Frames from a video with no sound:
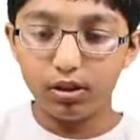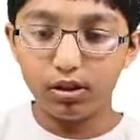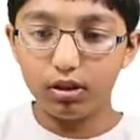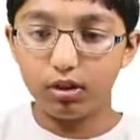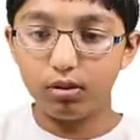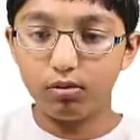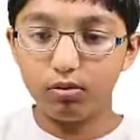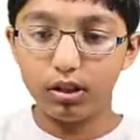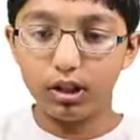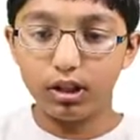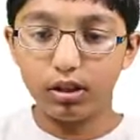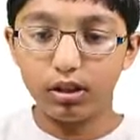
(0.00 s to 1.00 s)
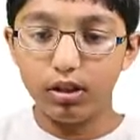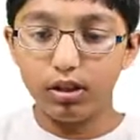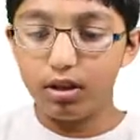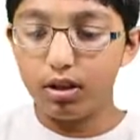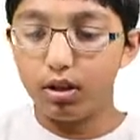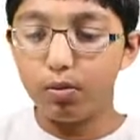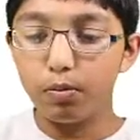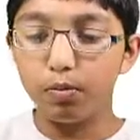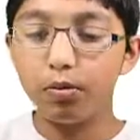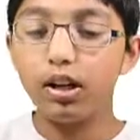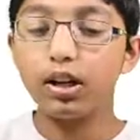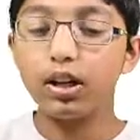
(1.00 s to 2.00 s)
string,
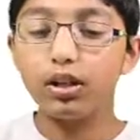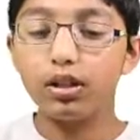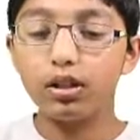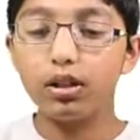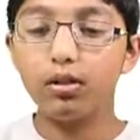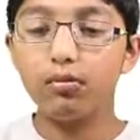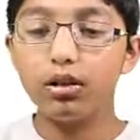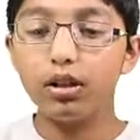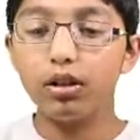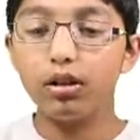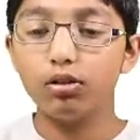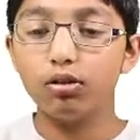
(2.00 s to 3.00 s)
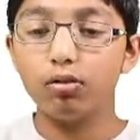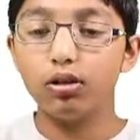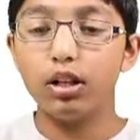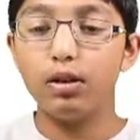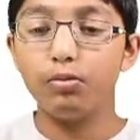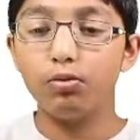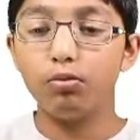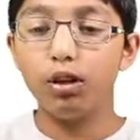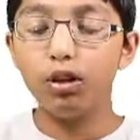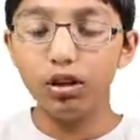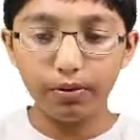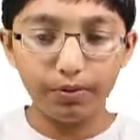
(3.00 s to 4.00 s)
open brackets, time underscore elapsed
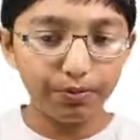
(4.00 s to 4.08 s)
1,